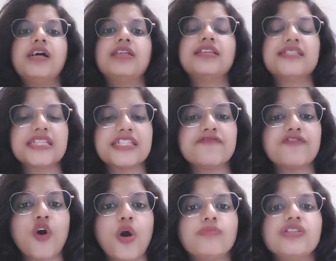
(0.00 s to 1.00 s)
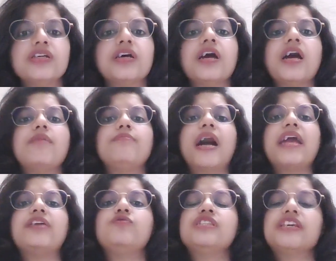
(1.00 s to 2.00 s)
This is formed by
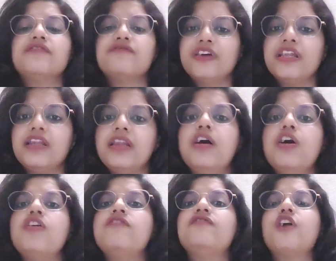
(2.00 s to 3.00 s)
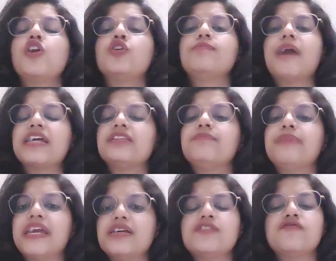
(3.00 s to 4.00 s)
using will followed by the
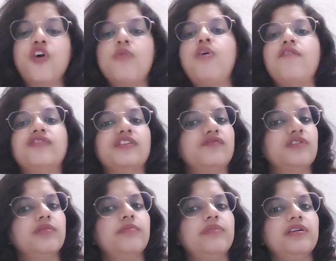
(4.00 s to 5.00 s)
base form of the verb.